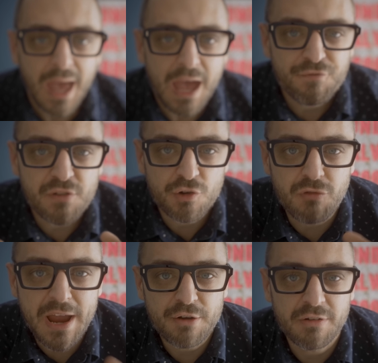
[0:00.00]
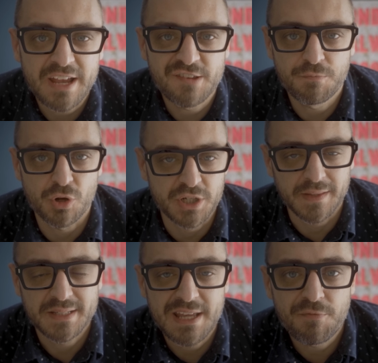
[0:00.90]
Every great creative
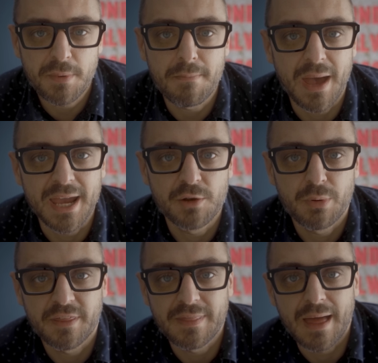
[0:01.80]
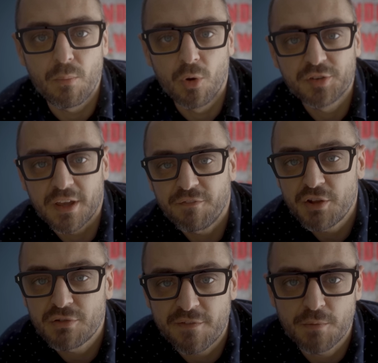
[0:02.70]
project that's ever been made, whether that was a
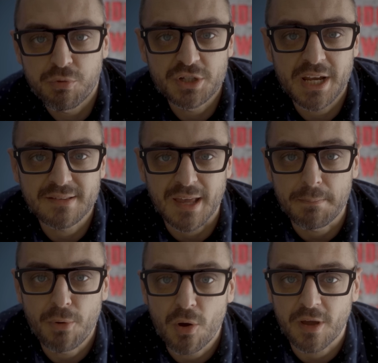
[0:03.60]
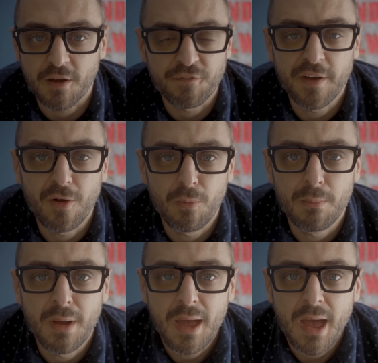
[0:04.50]
photographic project, a book, a
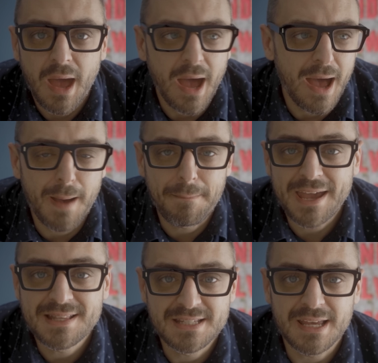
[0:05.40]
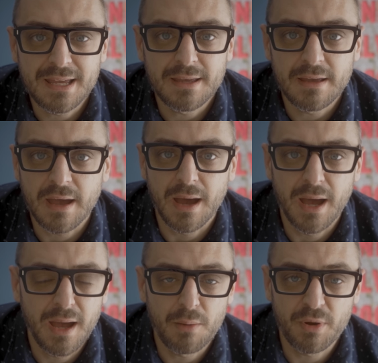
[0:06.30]
film, a painting,
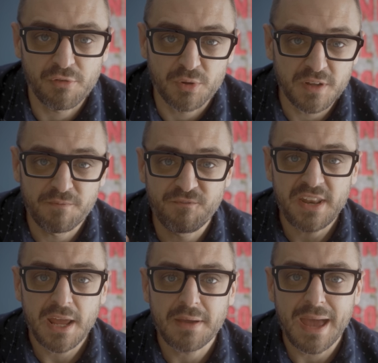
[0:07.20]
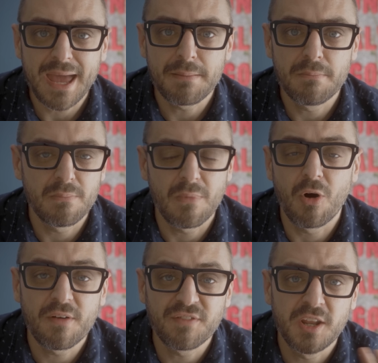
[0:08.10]
whether it was a video game,
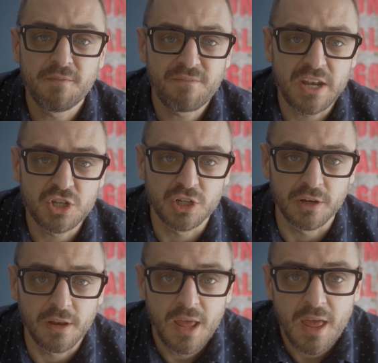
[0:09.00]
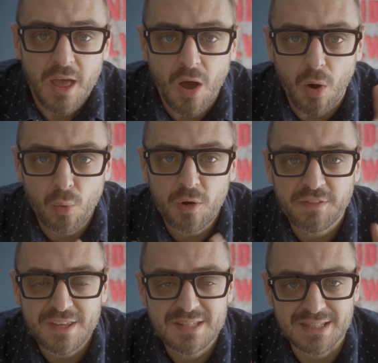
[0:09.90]
or even an invention, all of
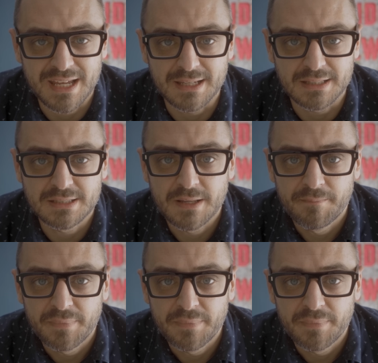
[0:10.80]
these things